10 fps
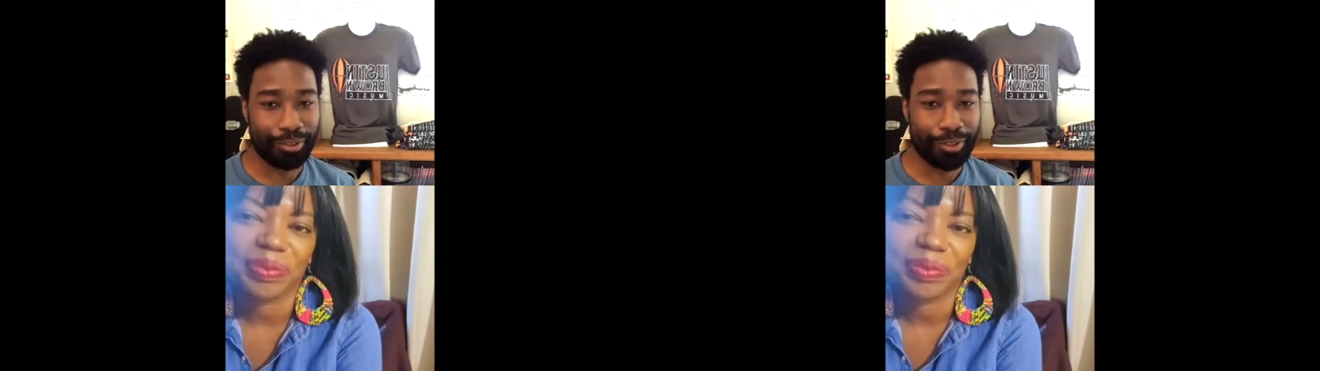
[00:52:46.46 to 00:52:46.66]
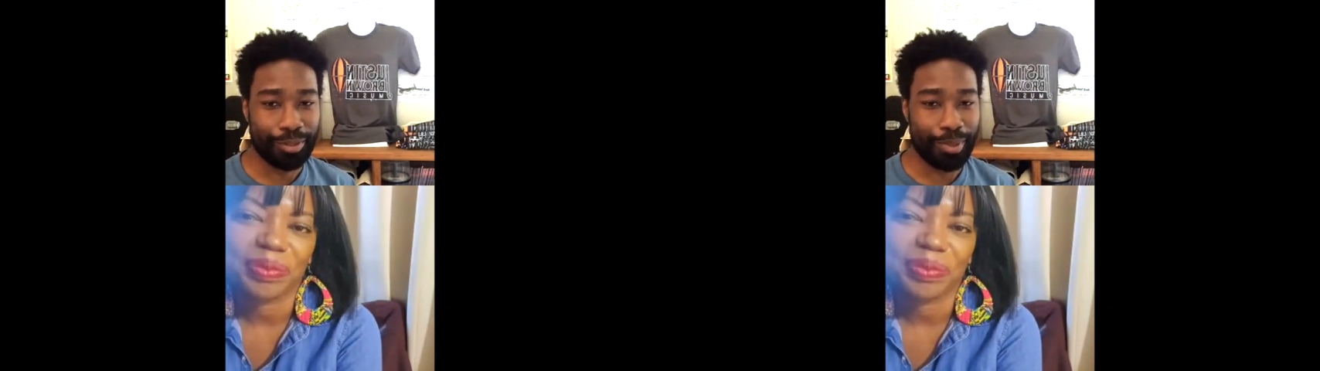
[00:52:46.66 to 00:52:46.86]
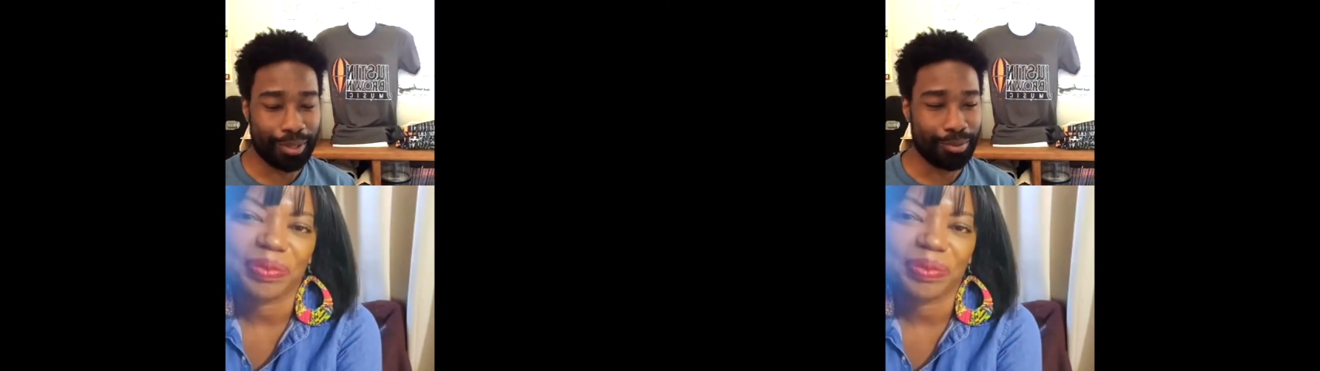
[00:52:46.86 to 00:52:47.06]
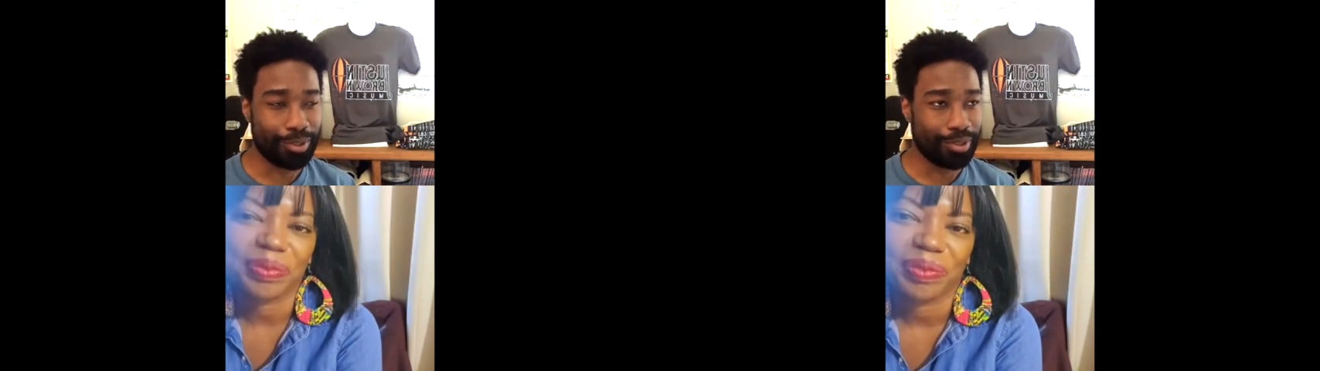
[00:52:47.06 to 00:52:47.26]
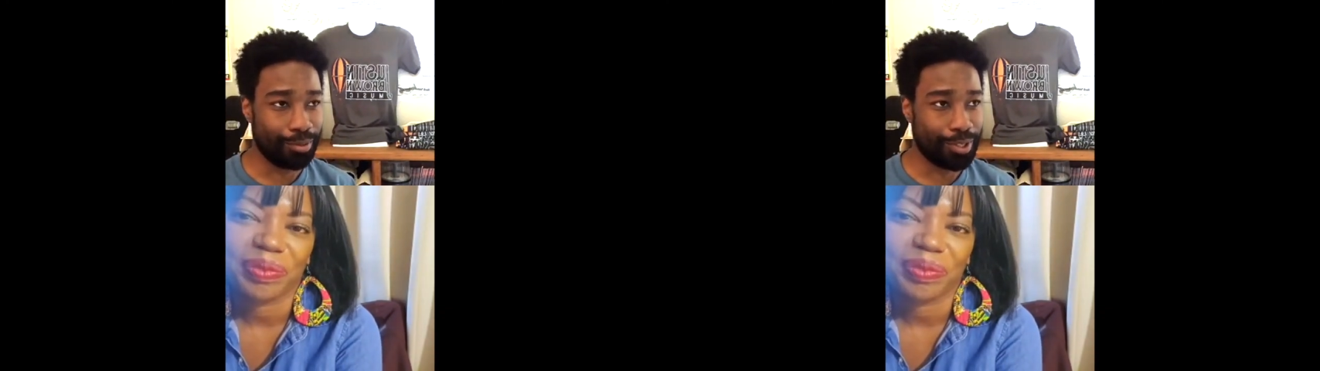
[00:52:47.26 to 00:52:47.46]
respect
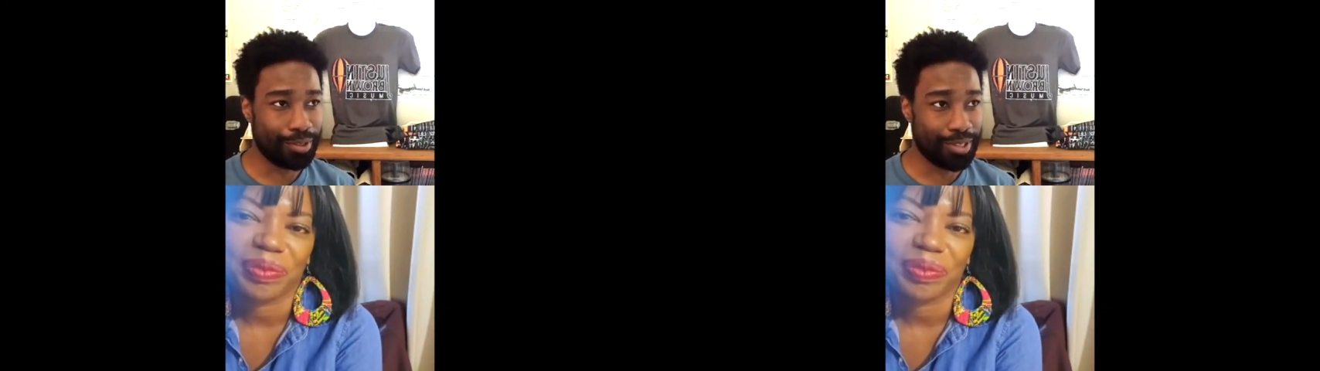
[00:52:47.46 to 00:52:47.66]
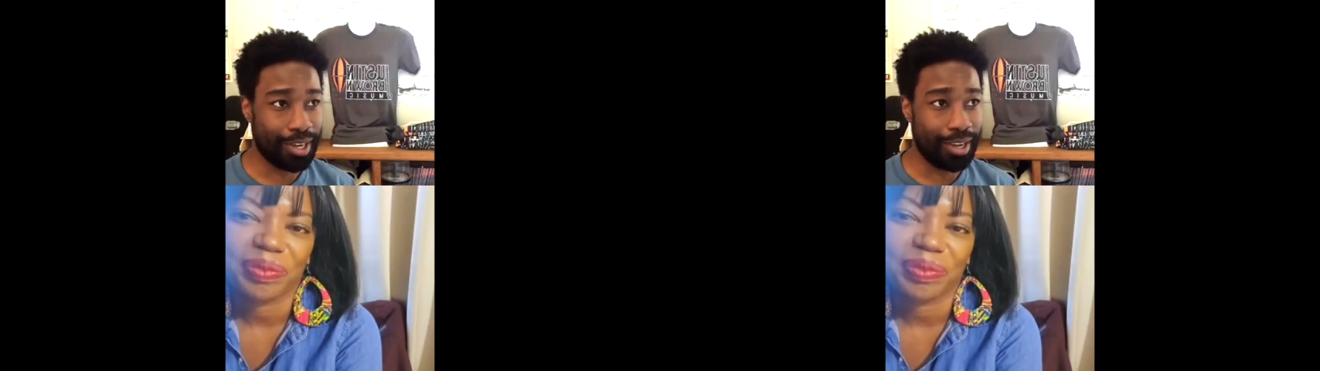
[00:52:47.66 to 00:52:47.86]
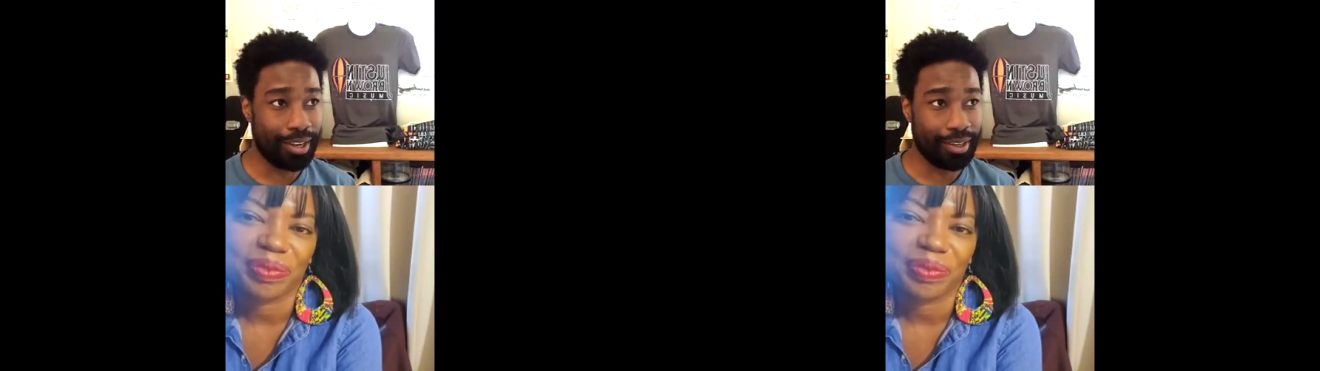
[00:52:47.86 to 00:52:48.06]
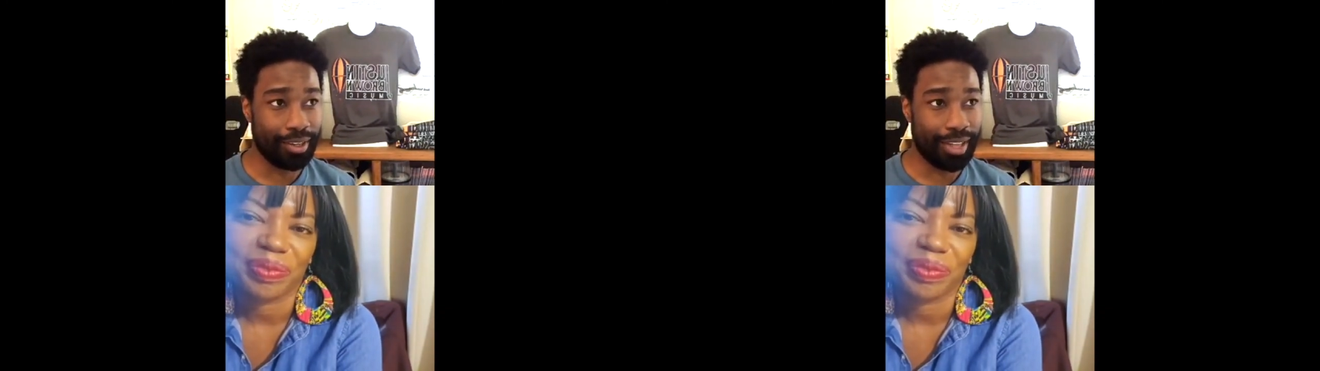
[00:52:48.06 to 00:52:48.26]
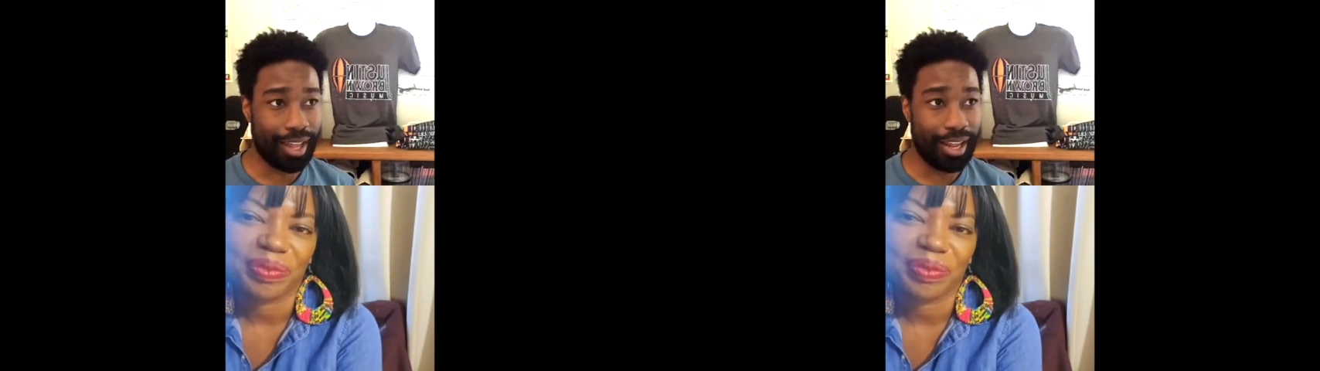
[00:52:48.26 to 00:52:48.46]
what you what you're saying.
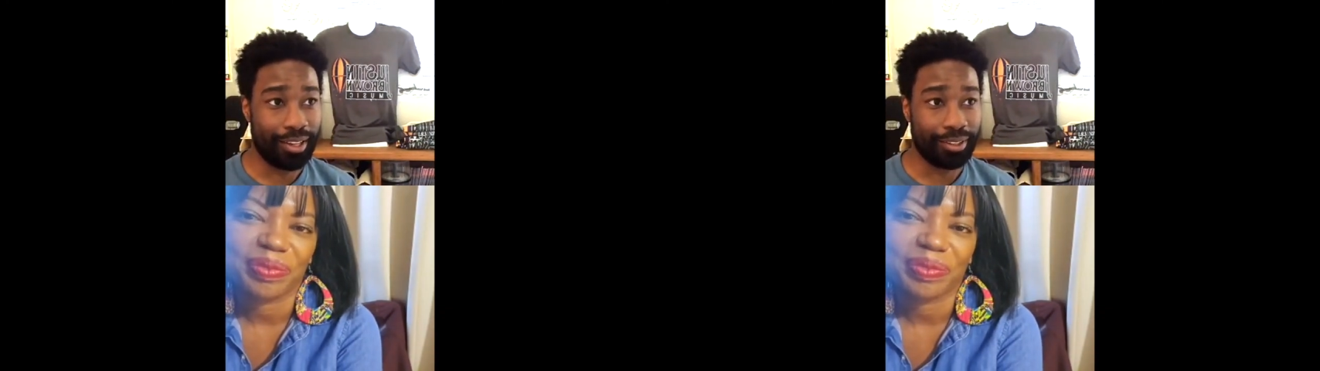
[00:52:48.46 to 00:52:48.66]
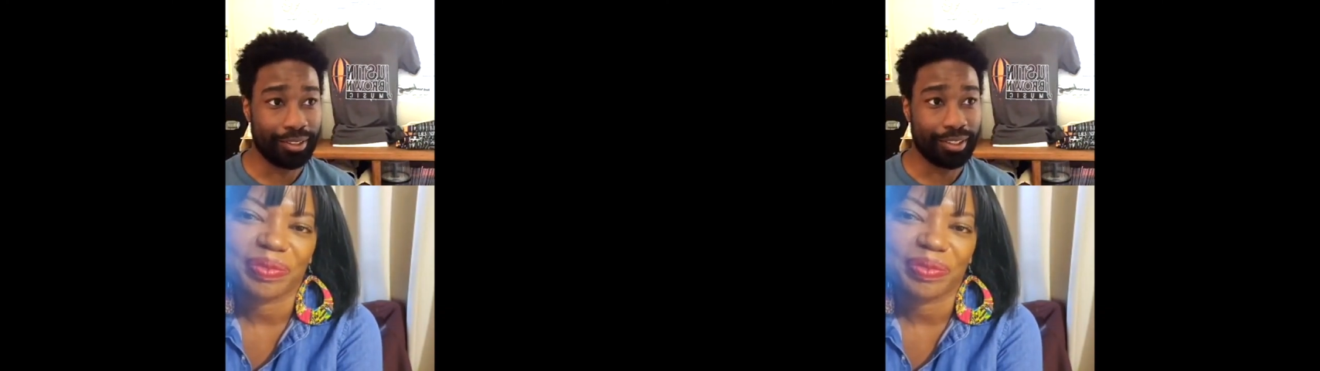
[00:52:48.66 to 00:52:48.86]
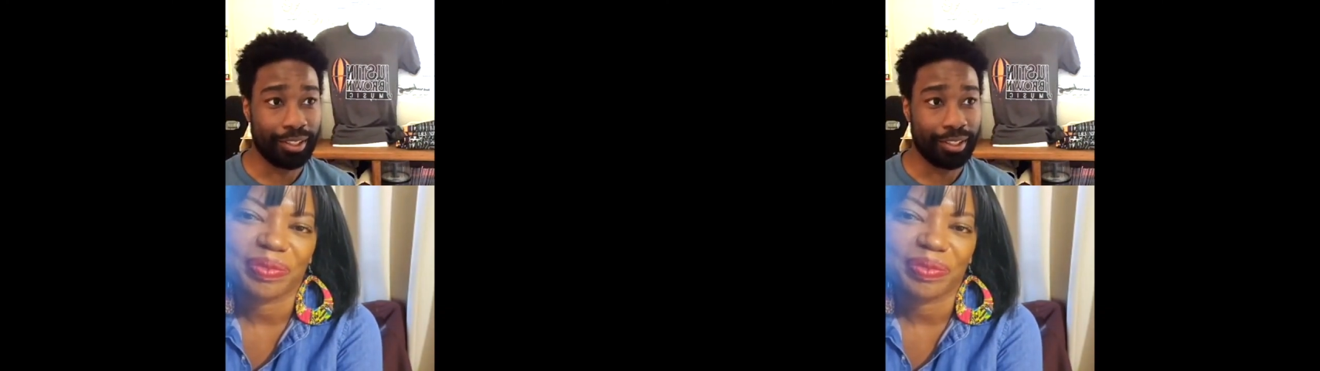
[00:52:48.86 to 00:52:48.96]
How